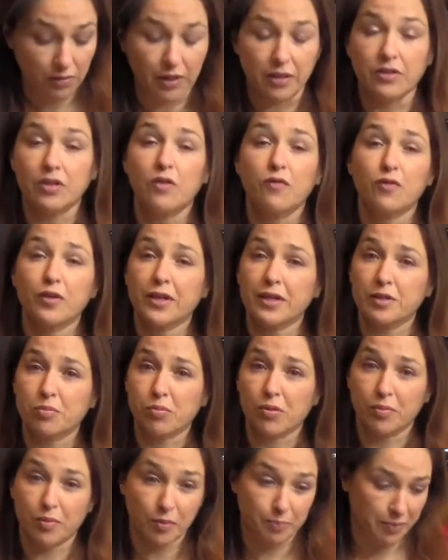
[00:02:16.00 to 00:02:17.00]
And don't forget
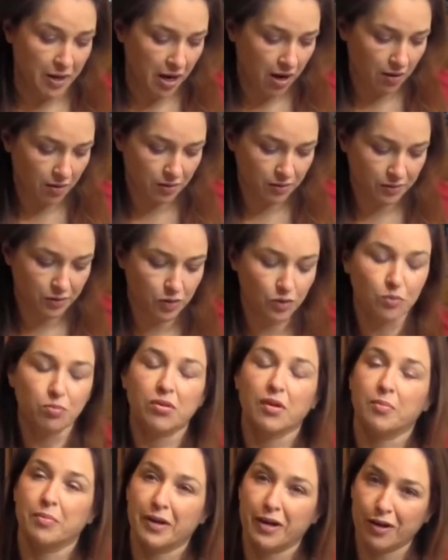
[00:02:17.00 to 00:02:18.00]
to
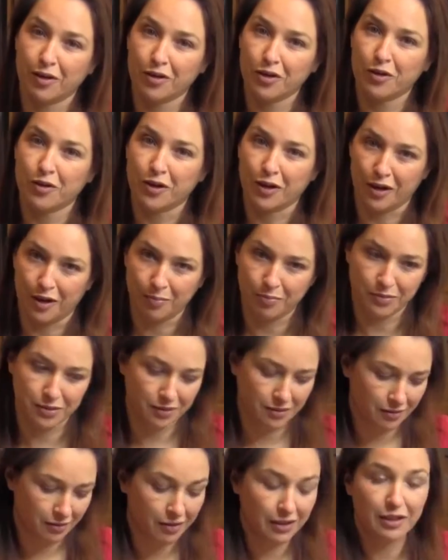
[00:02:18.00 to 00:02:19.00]
prepare your
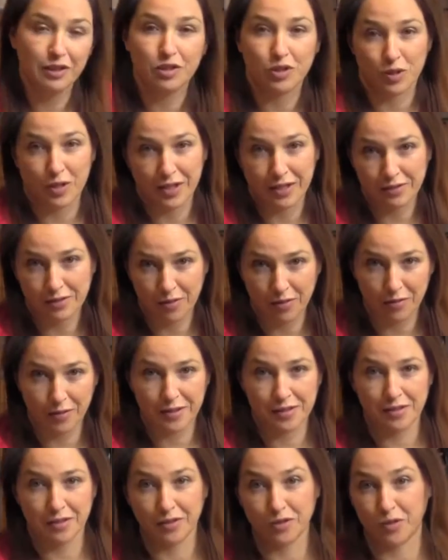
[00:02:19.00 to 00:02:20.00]
cups in a tray so they're
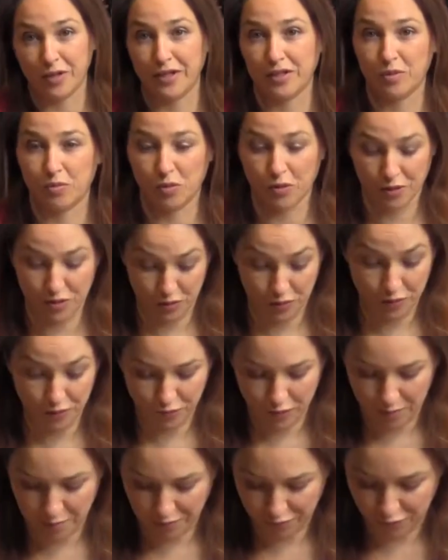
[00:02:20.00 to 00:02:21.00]
easy to transport to
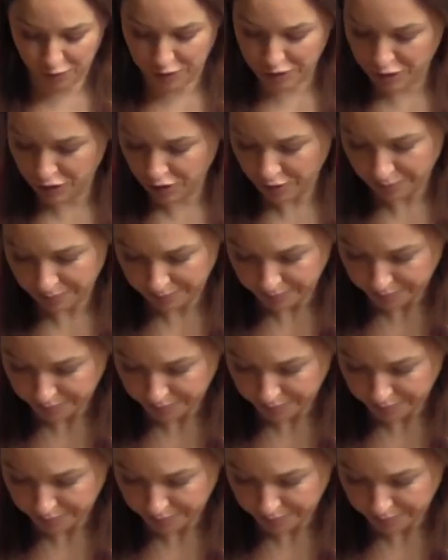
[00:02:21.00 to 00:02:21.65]
and from the fridge.